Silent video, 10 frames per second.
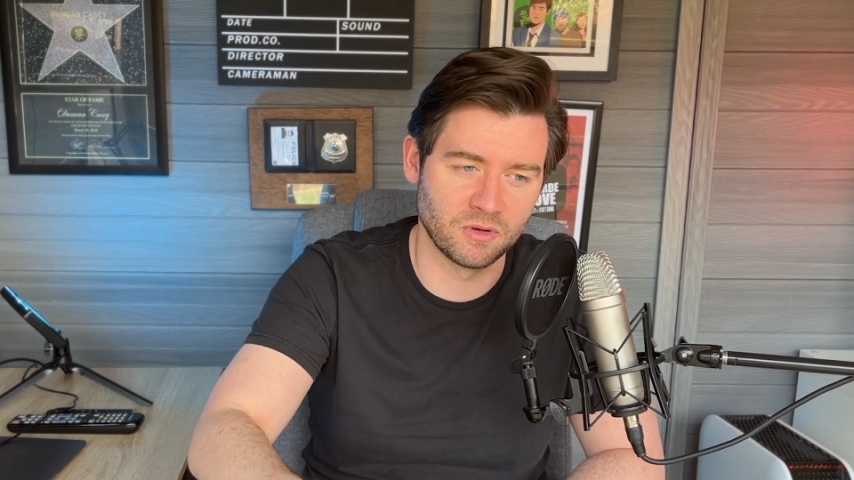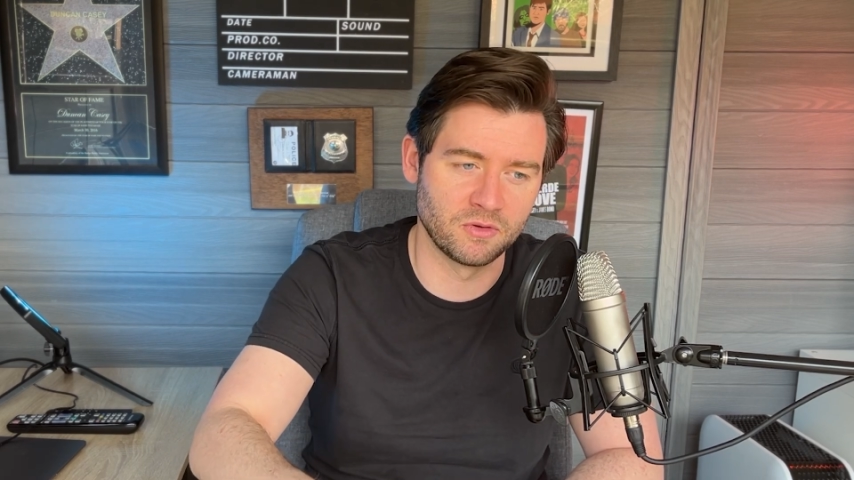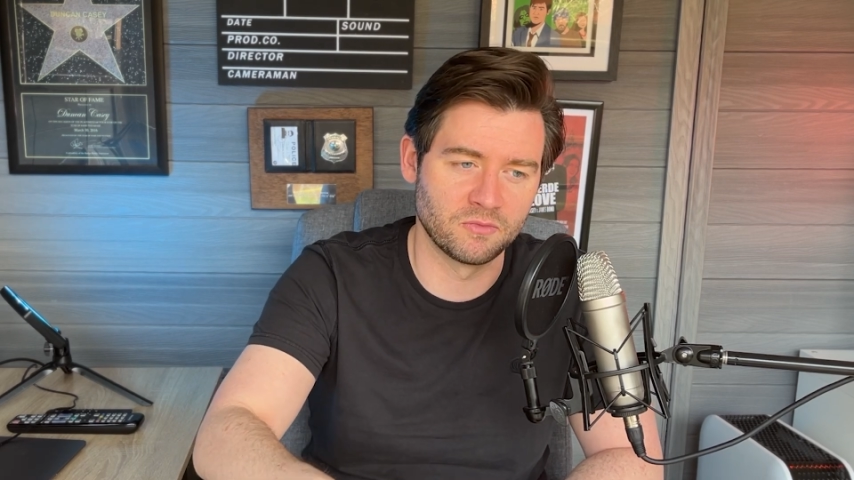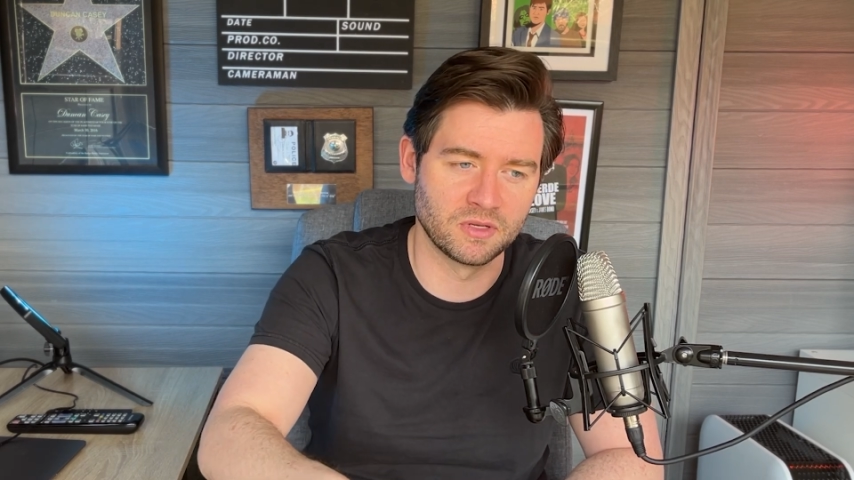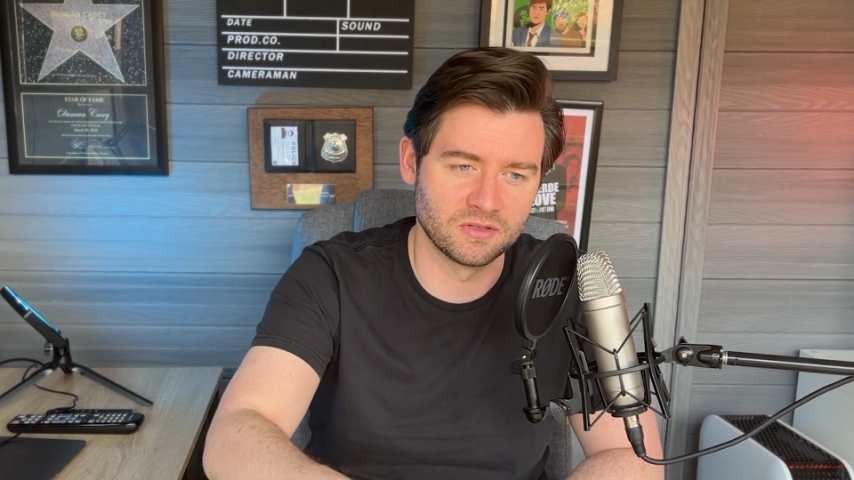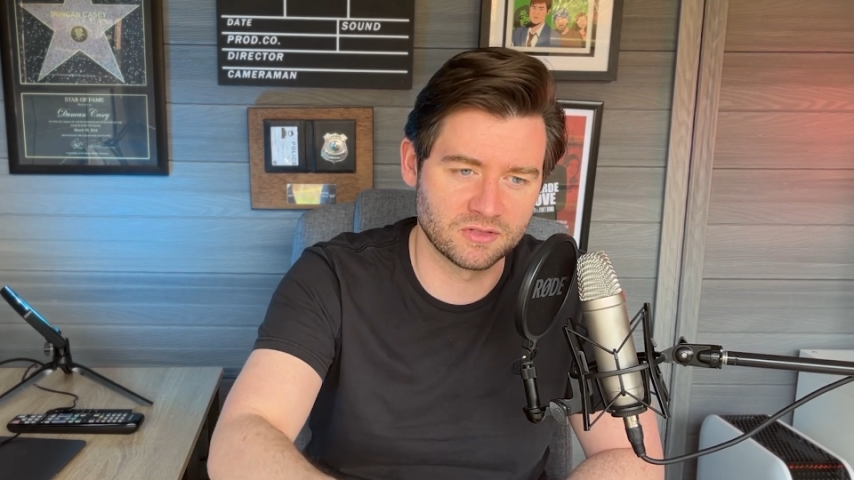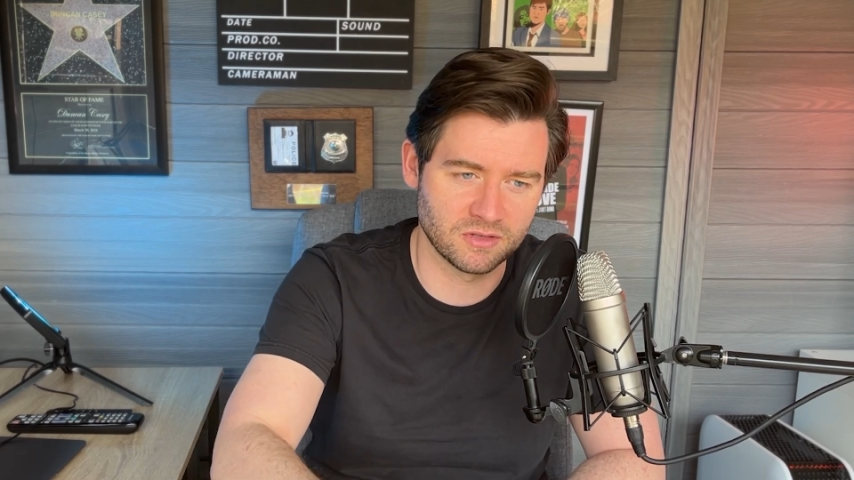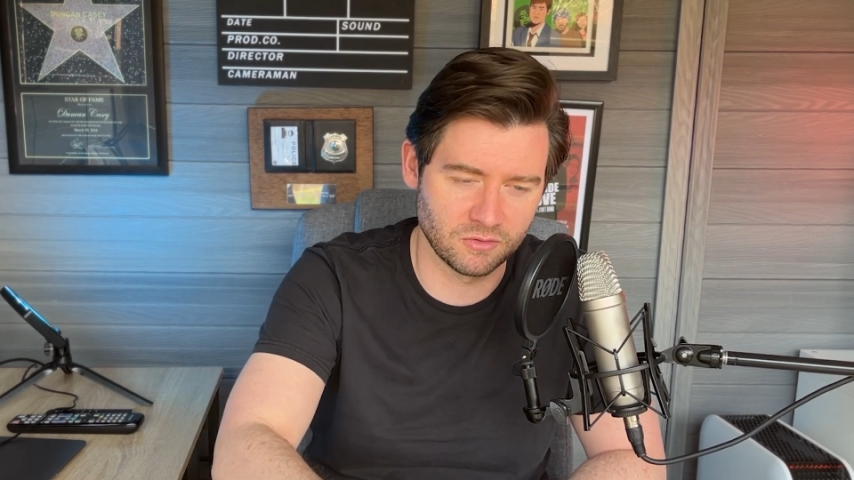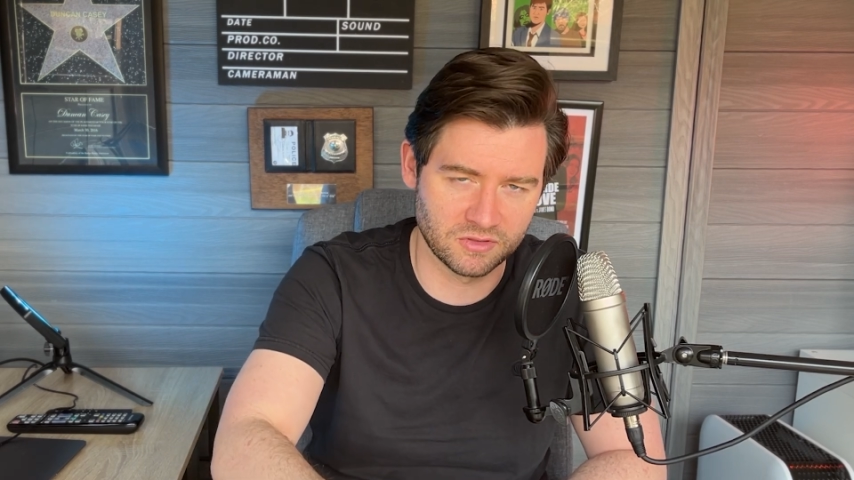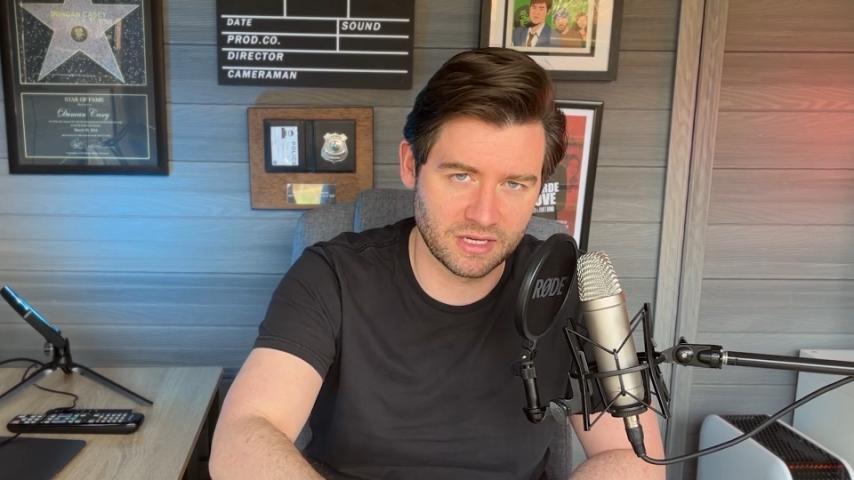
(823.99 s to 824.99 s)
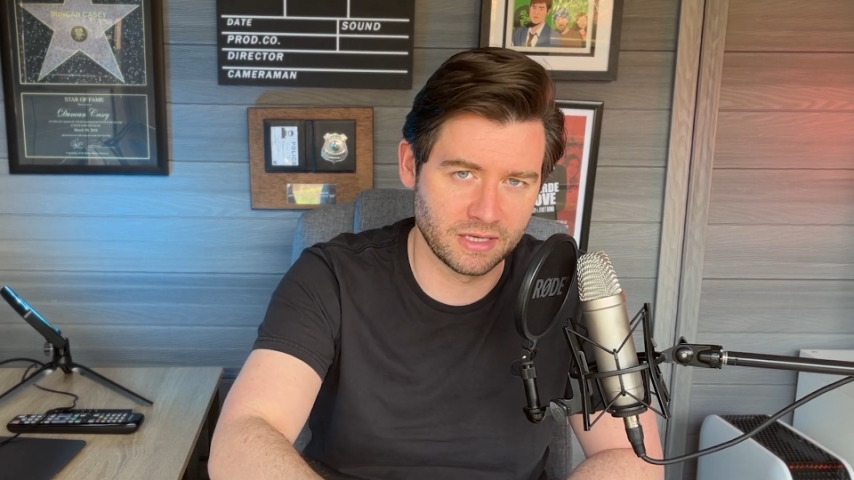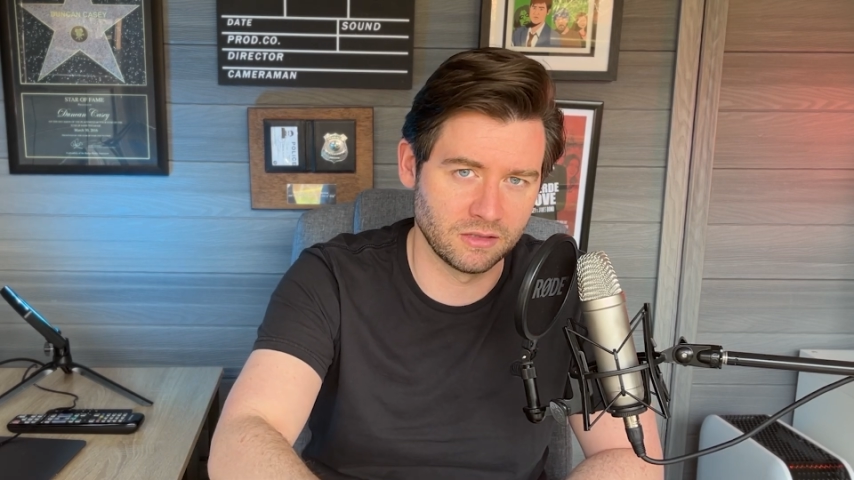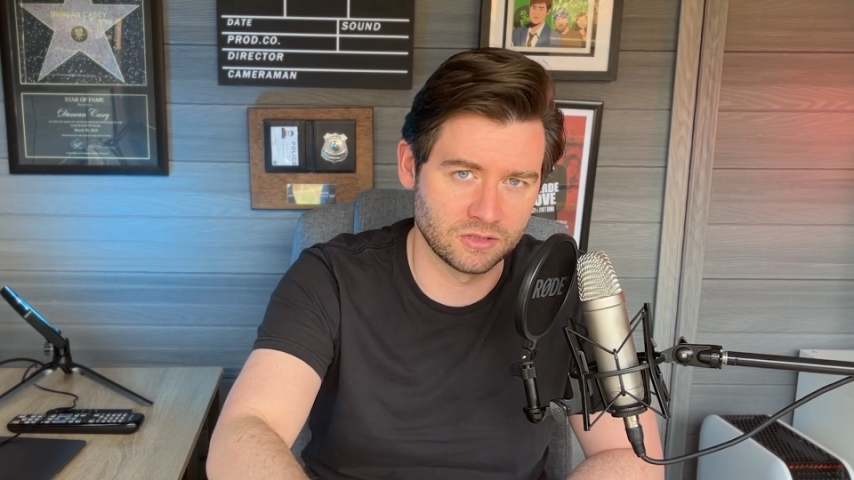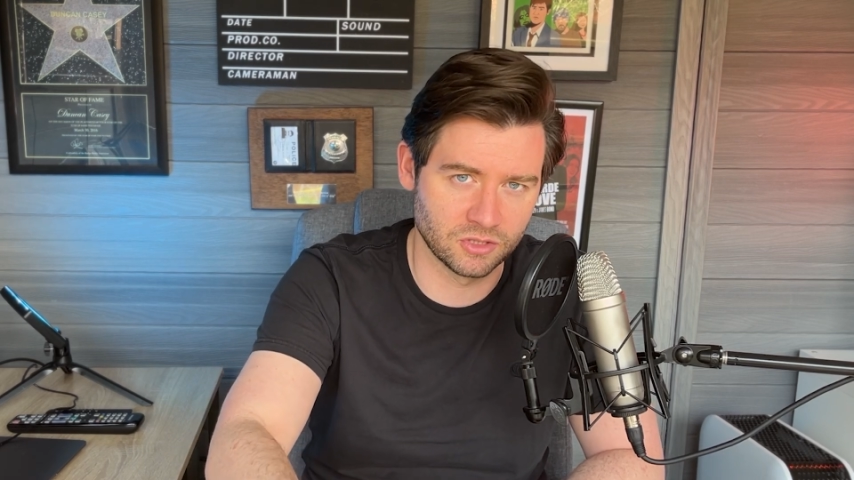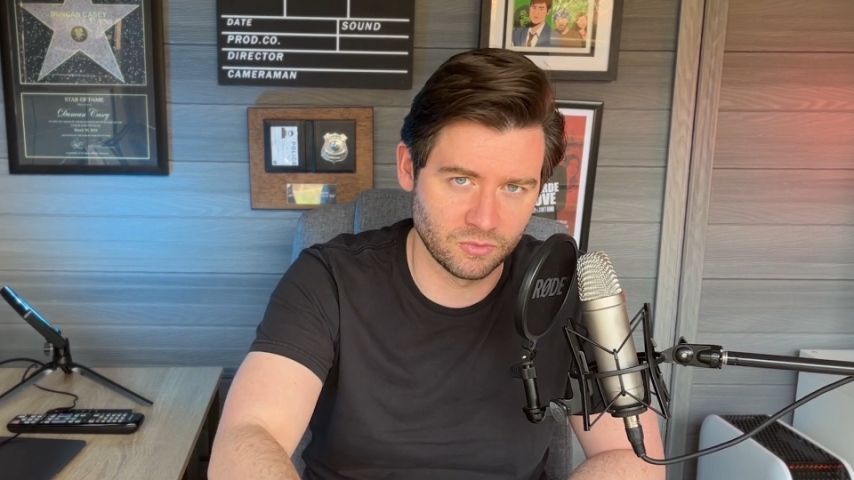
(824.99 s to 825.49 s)
who've been told to kill
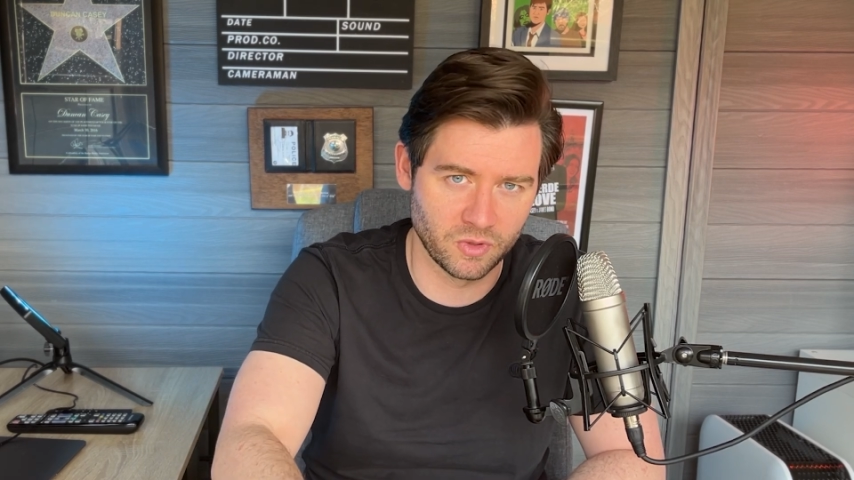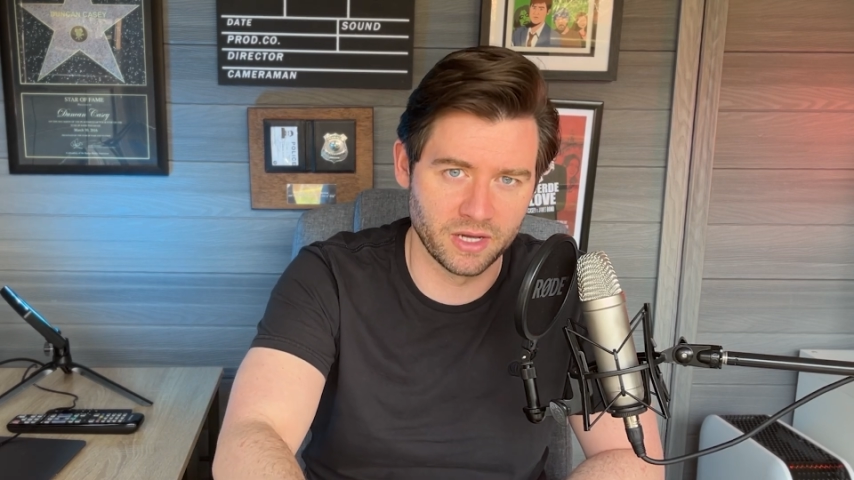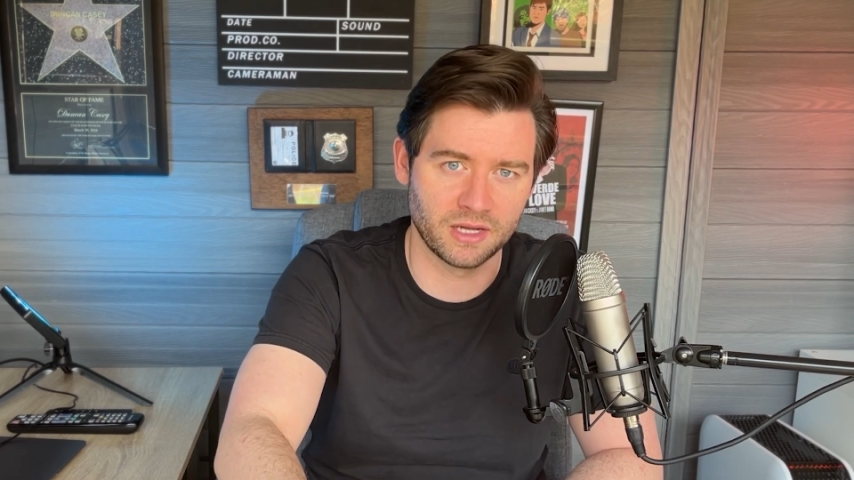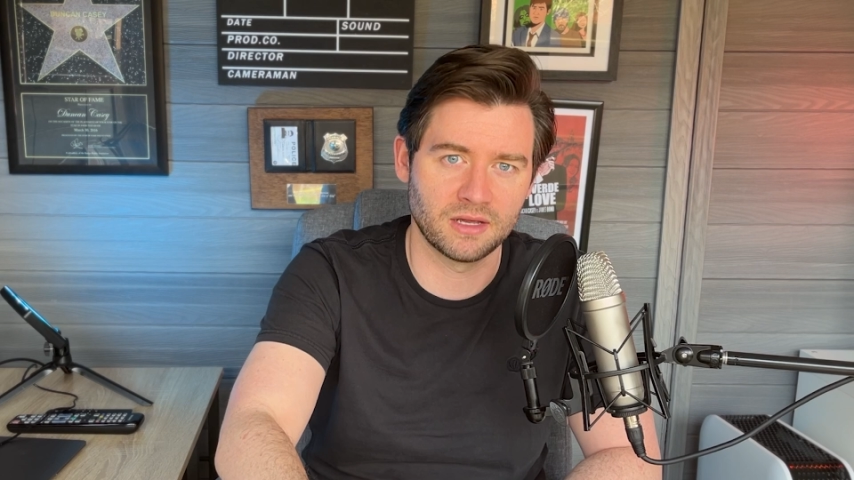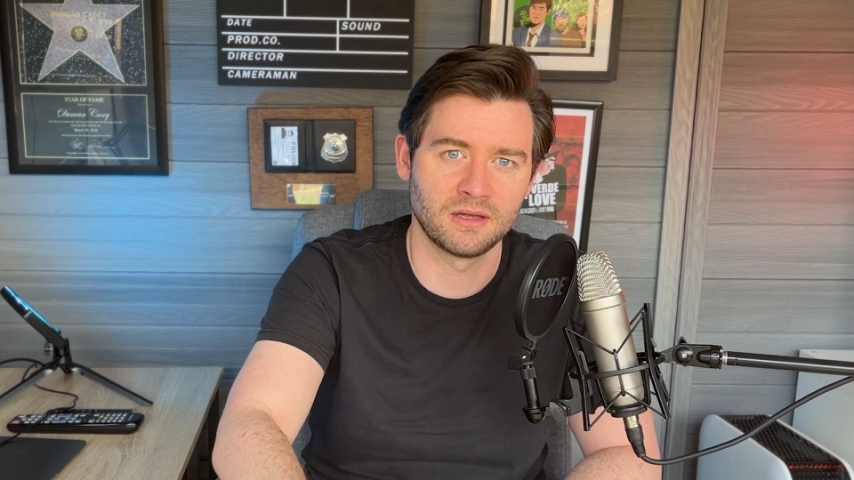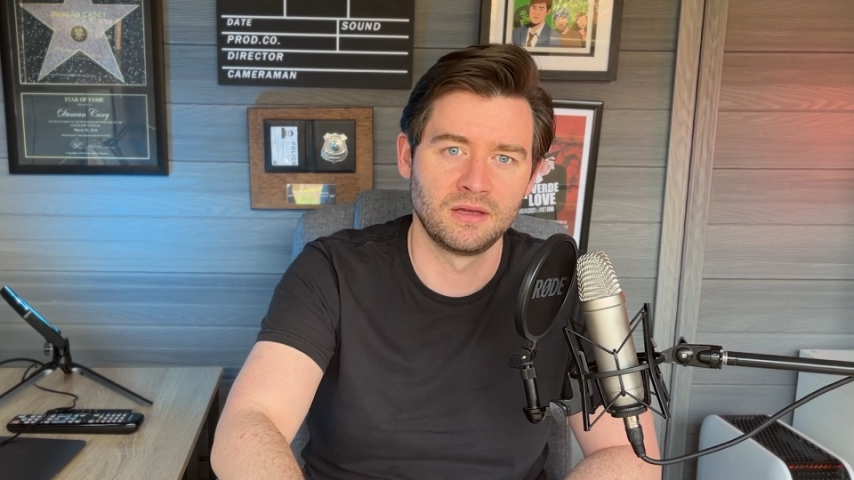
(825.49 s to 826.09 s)
John Wick